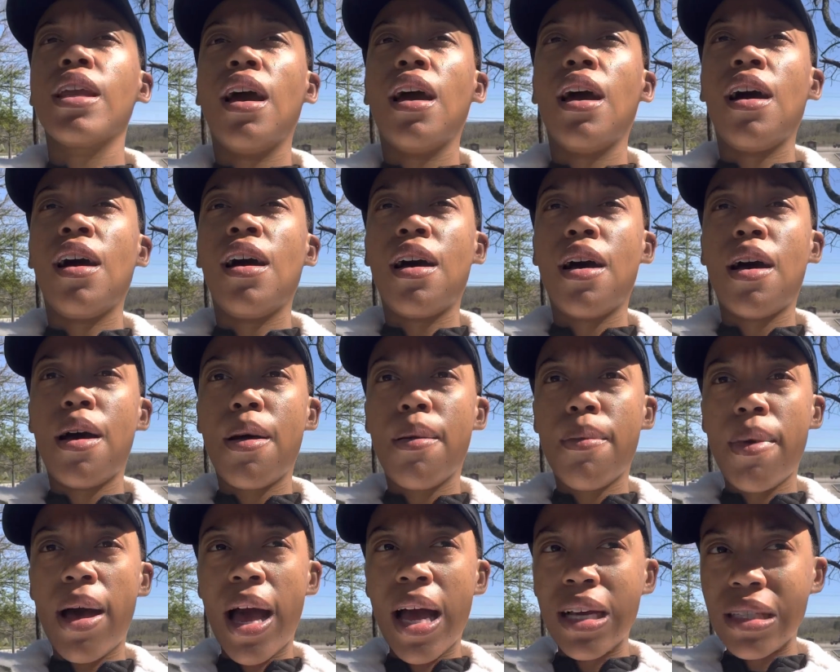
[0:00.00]

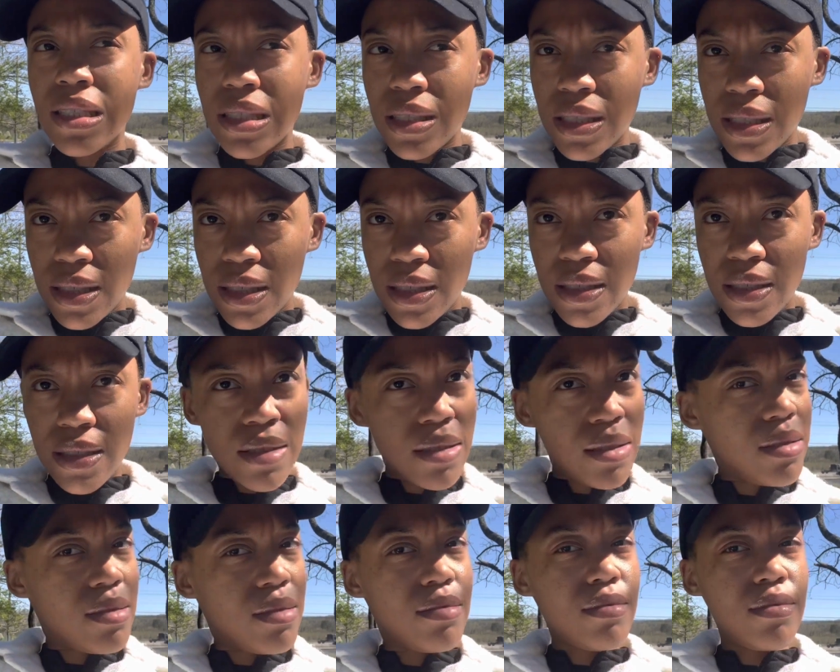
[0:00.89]
I just
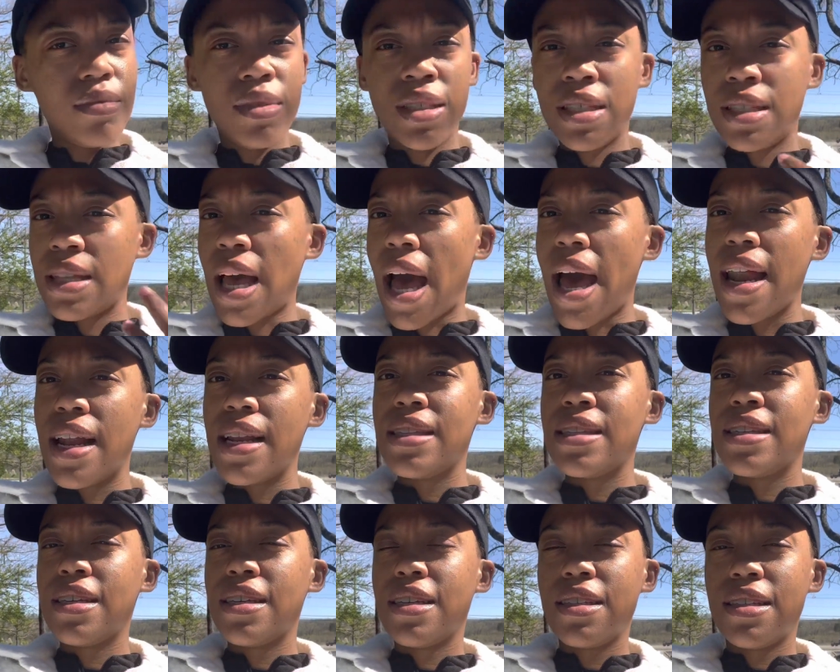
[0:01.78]
decided
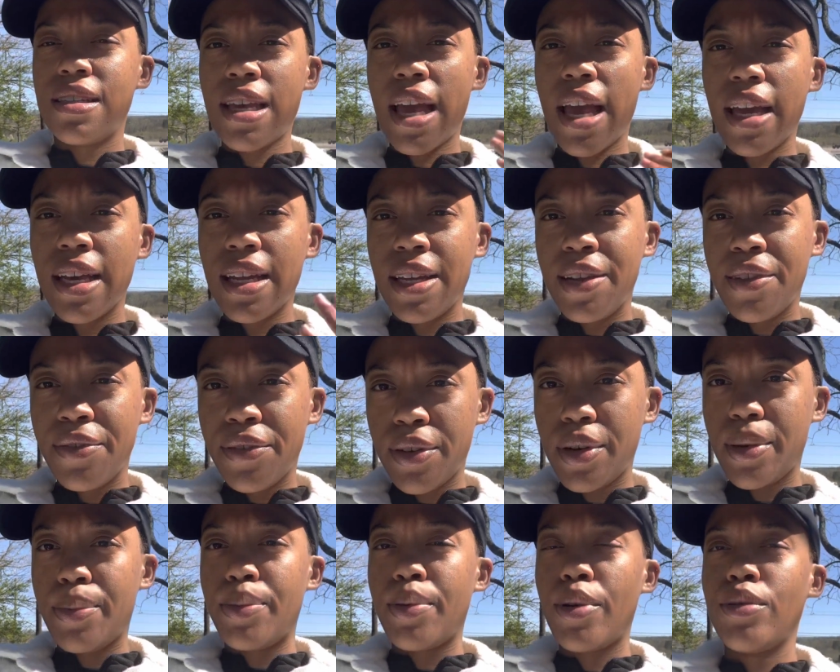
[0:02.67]
to take a
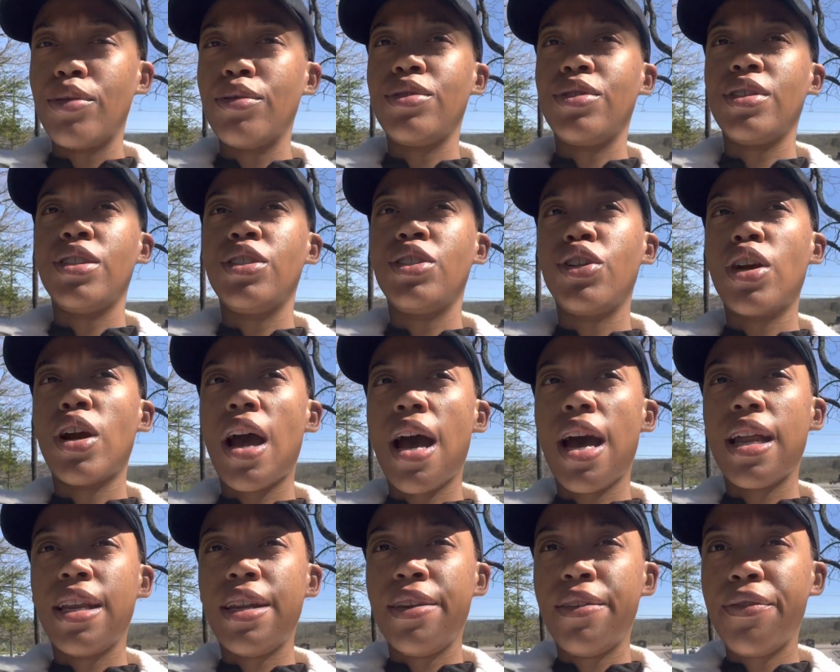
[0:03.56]
different approach and
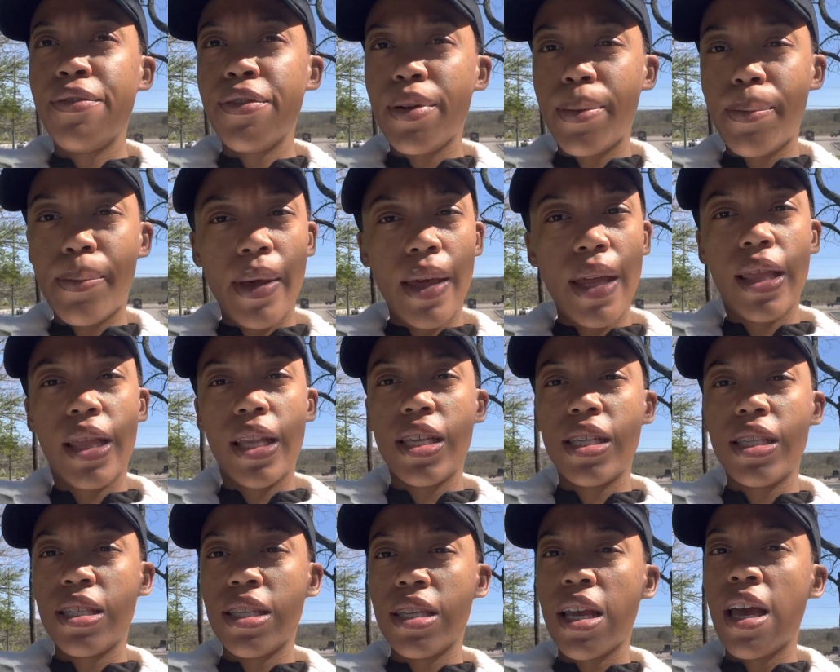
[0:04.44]
try different
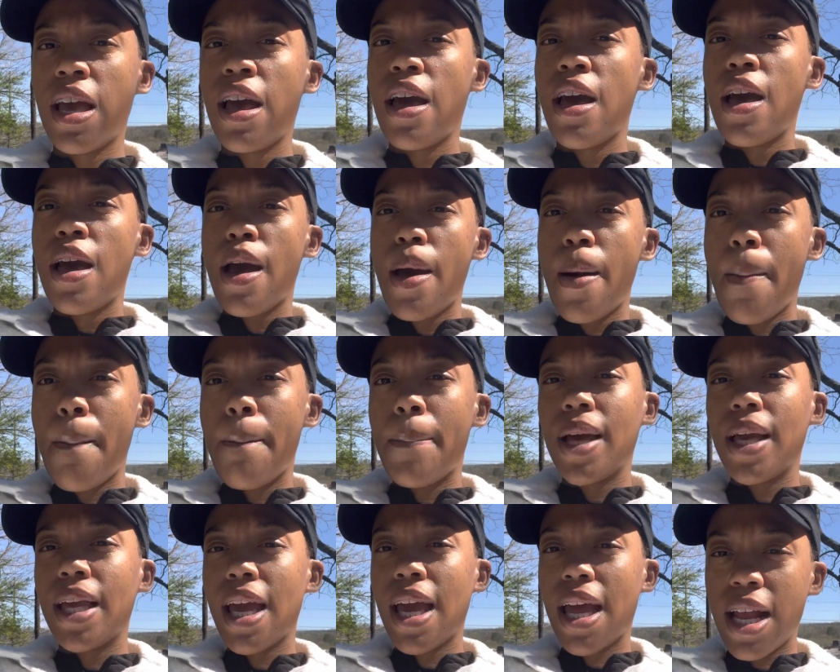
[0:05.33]
methods.
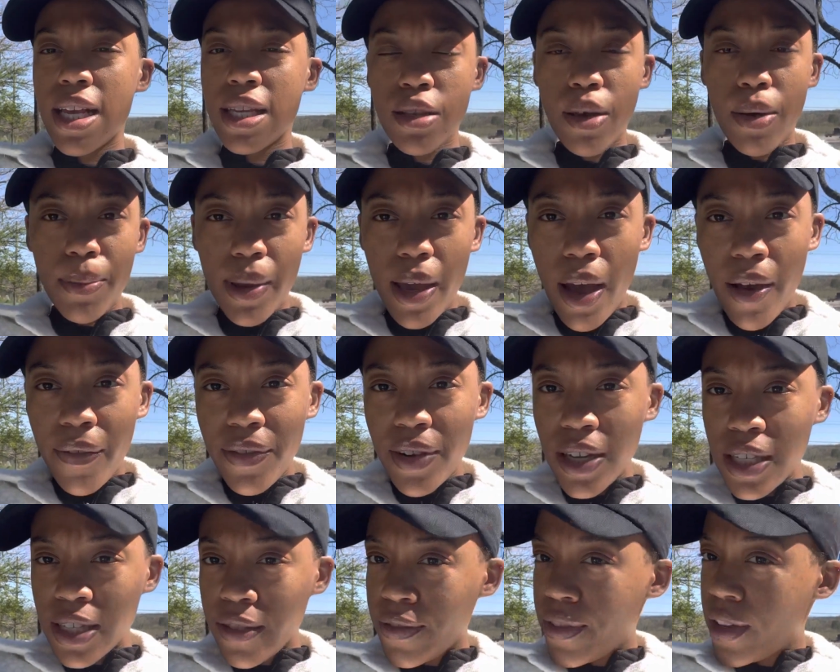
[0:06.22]
But yeah, that's gonna be all for
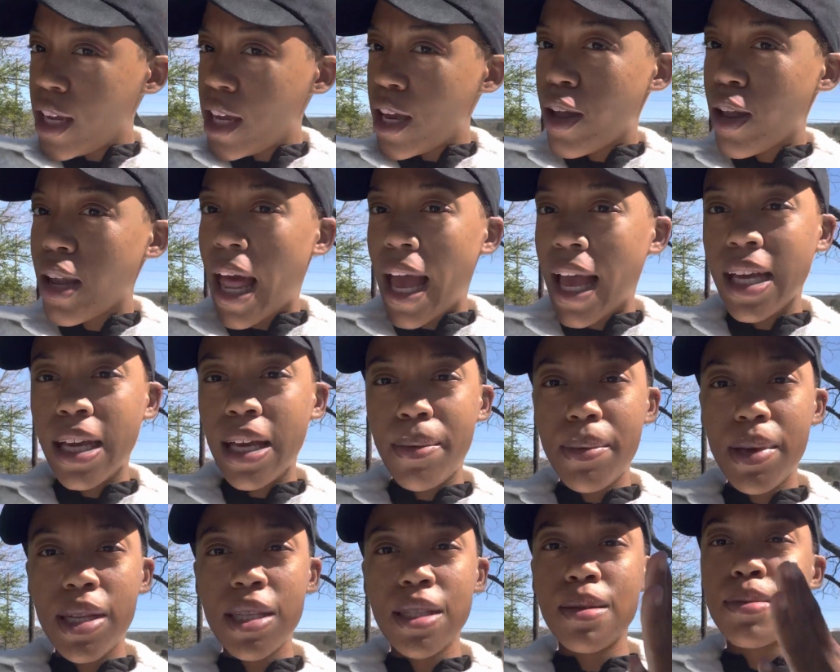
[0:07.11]
this video. Like,
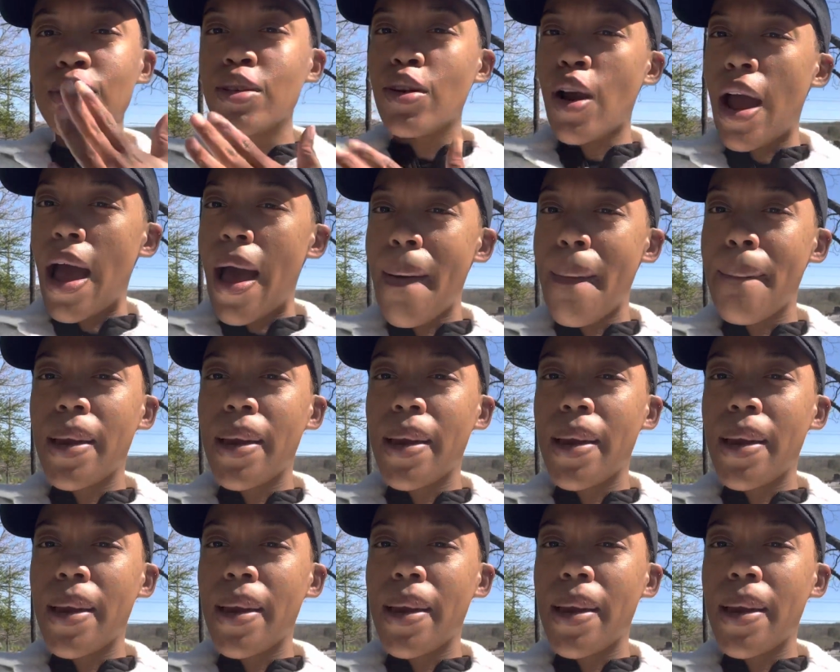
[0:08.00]
comment, and subscribe.